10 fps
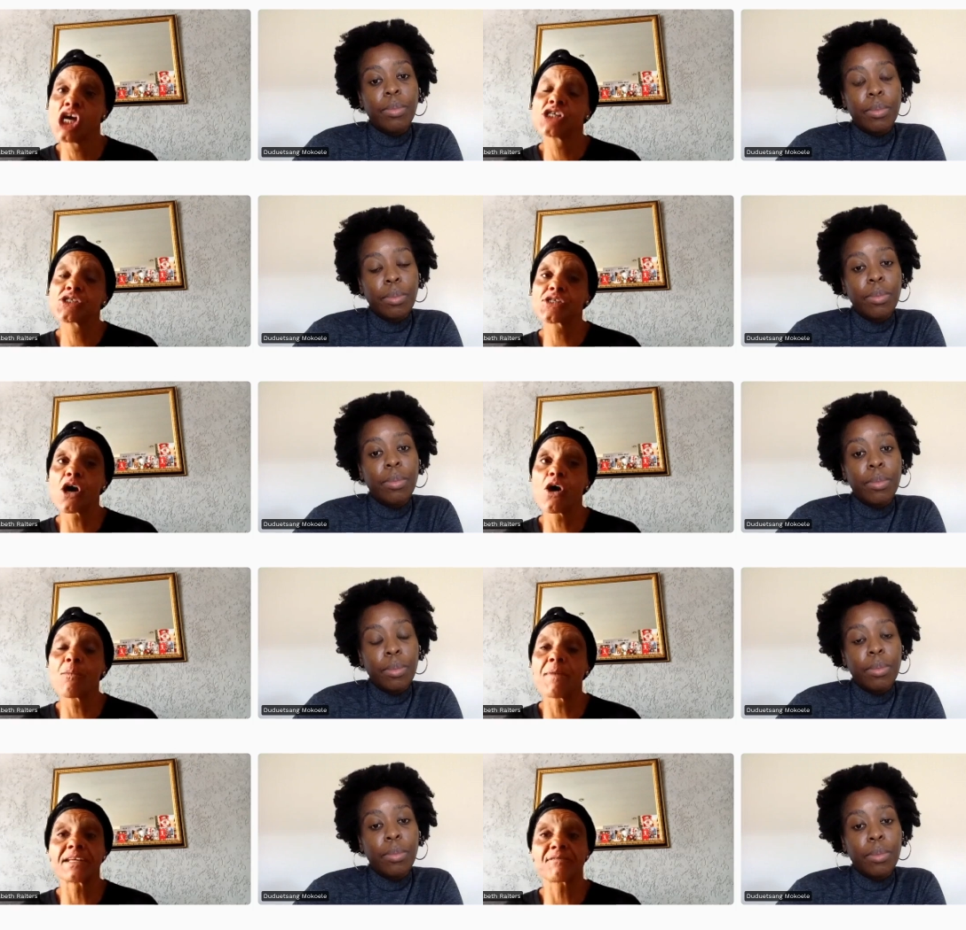Speaker 1: So
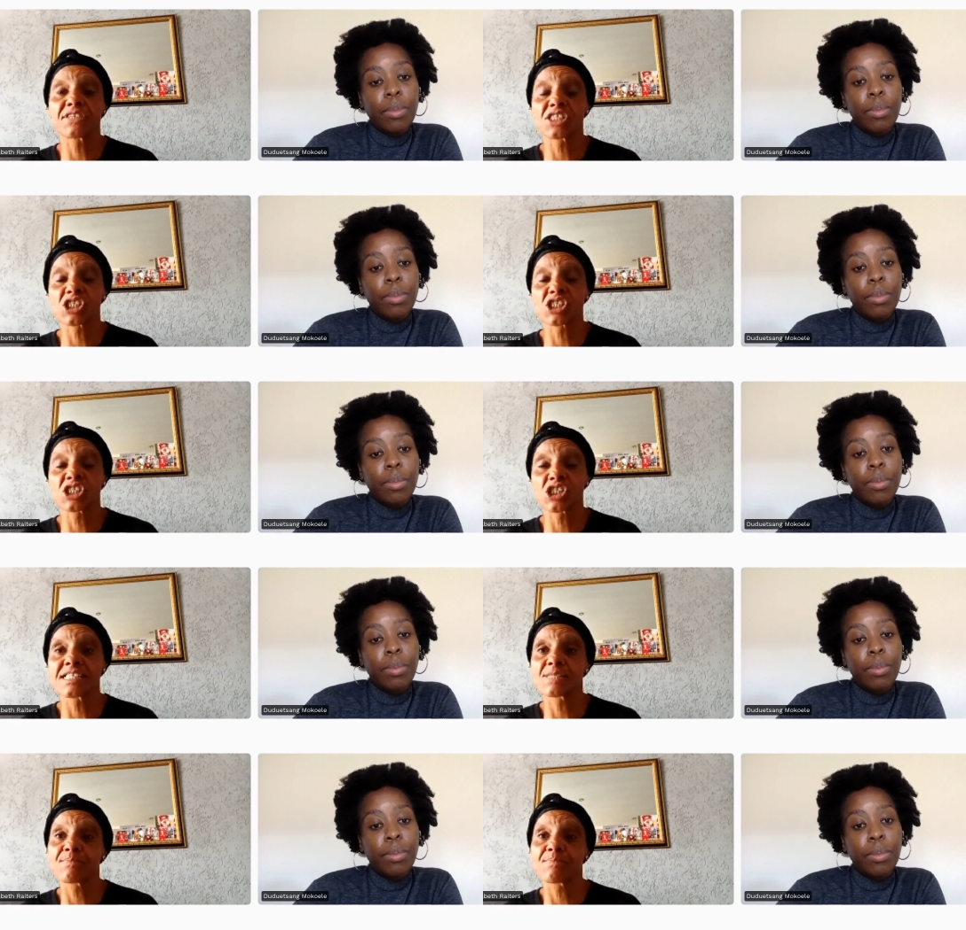beneficiaries
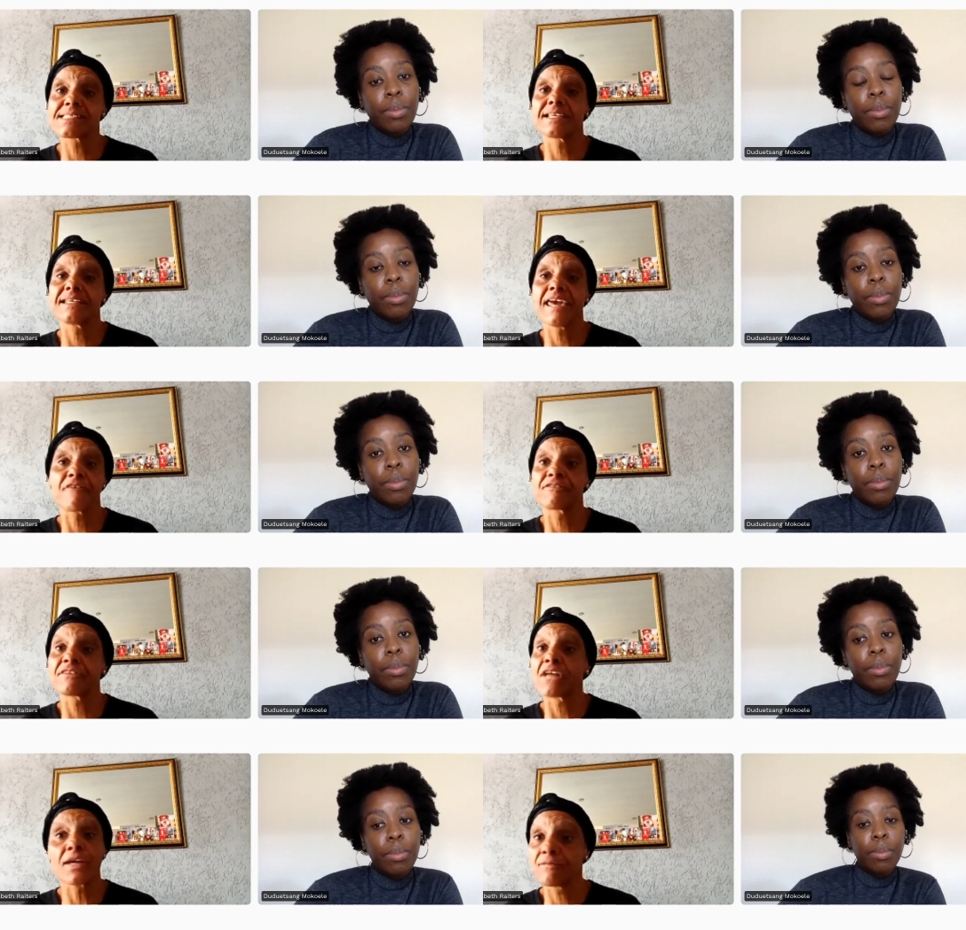basically have
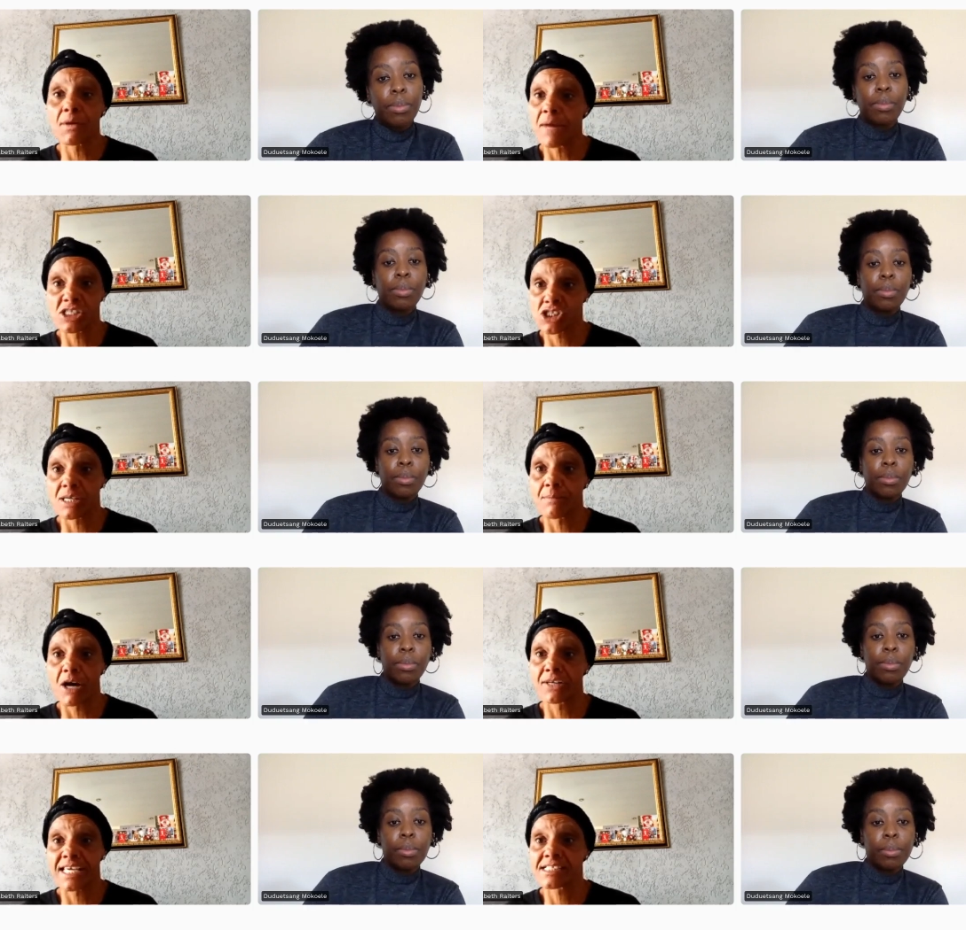no information
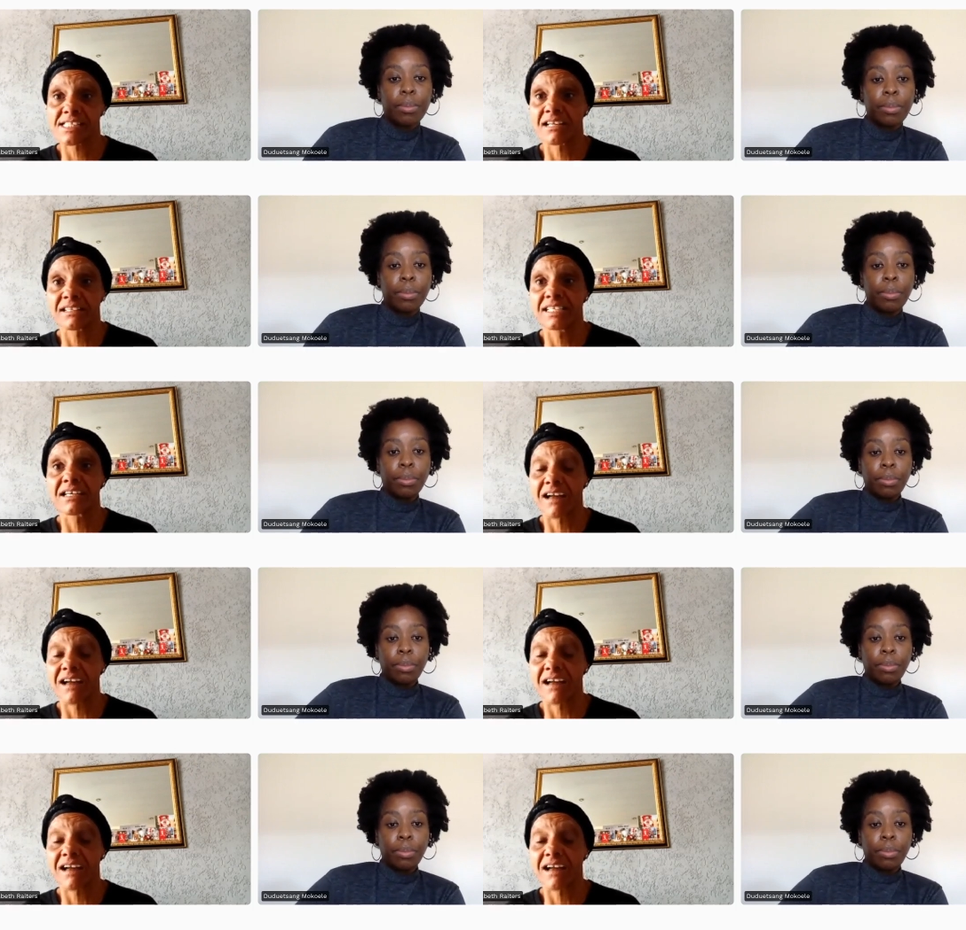about the SRD